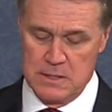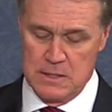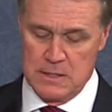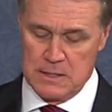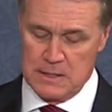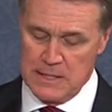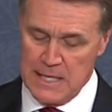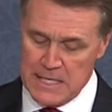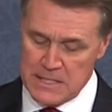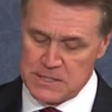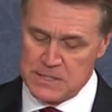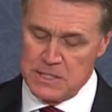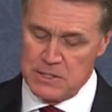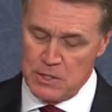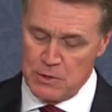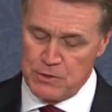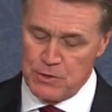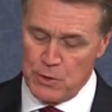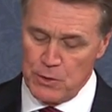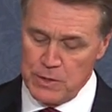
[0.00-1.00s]
less than
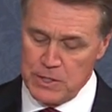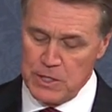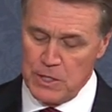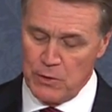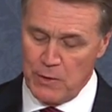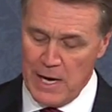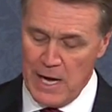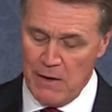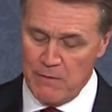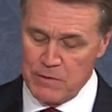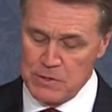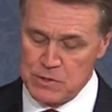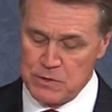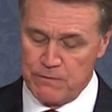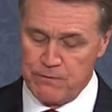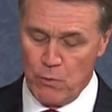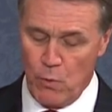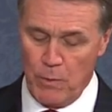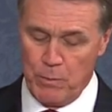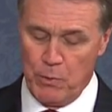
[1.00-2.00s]
the 30-year average
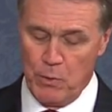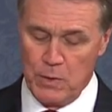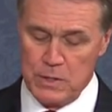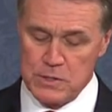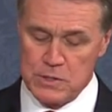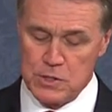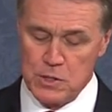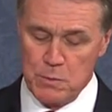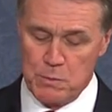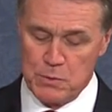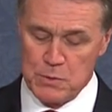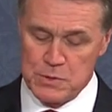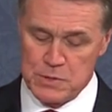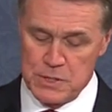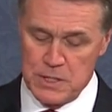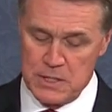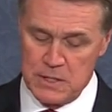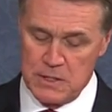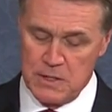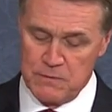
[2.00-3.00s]
of
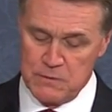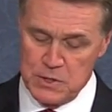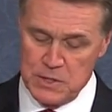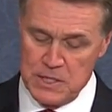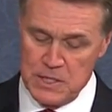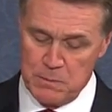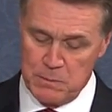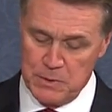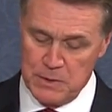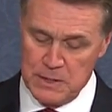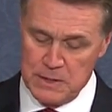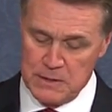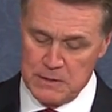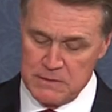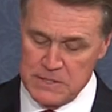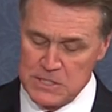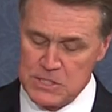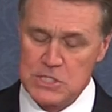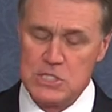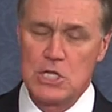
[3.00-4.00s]
4.2% of
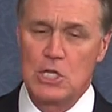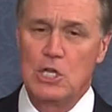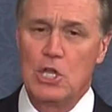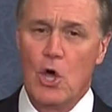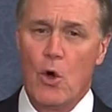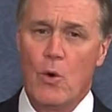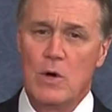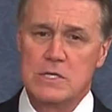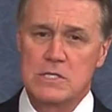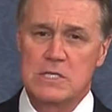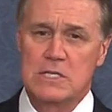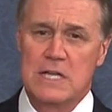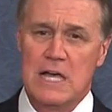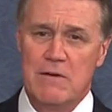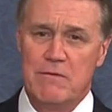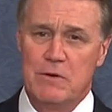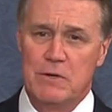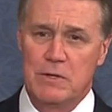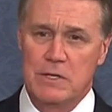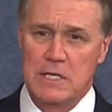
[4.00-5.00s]
GDP. This is the lowest
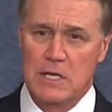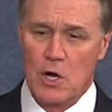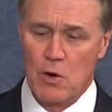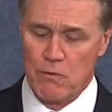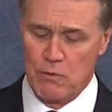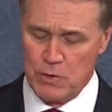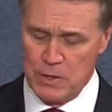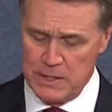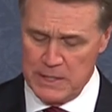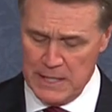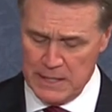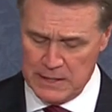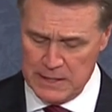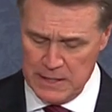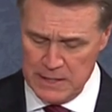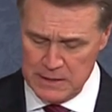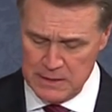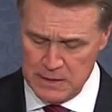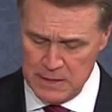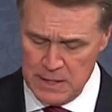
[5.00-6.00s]
level in over a
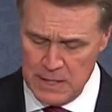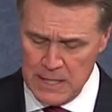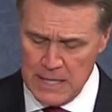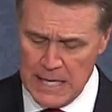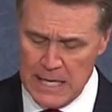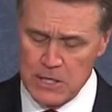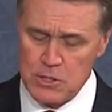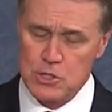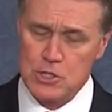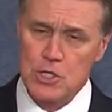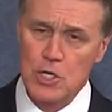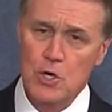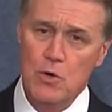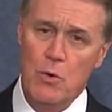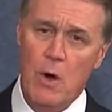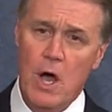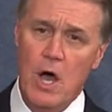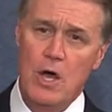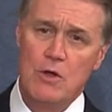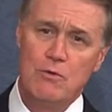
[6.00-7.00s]
decade, and
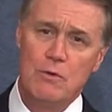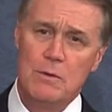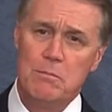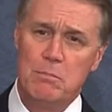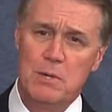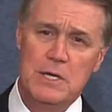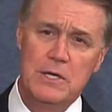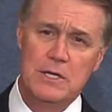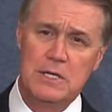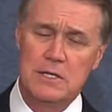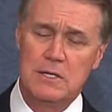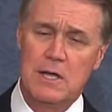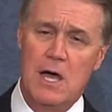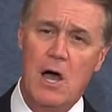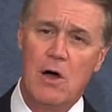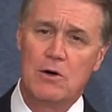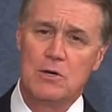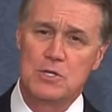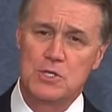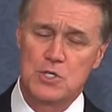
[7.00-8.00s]
$200 billion
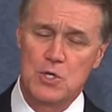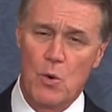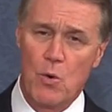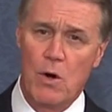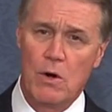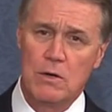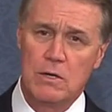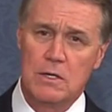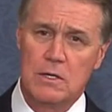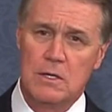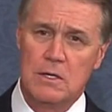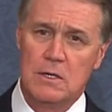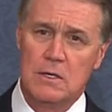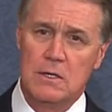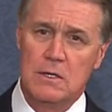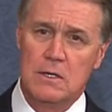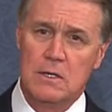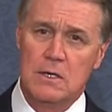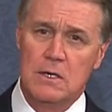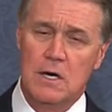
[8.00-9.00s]
short
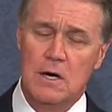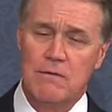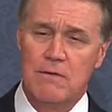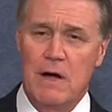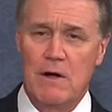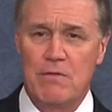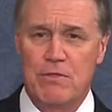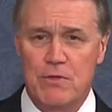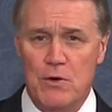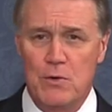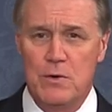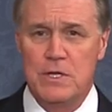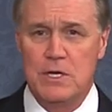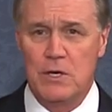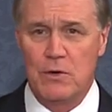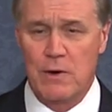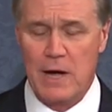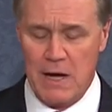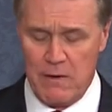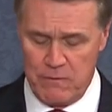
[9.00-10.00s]
of our
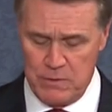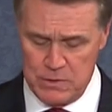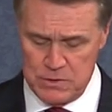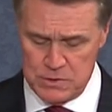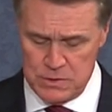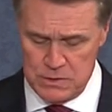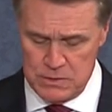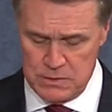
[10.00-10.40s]
30-year average.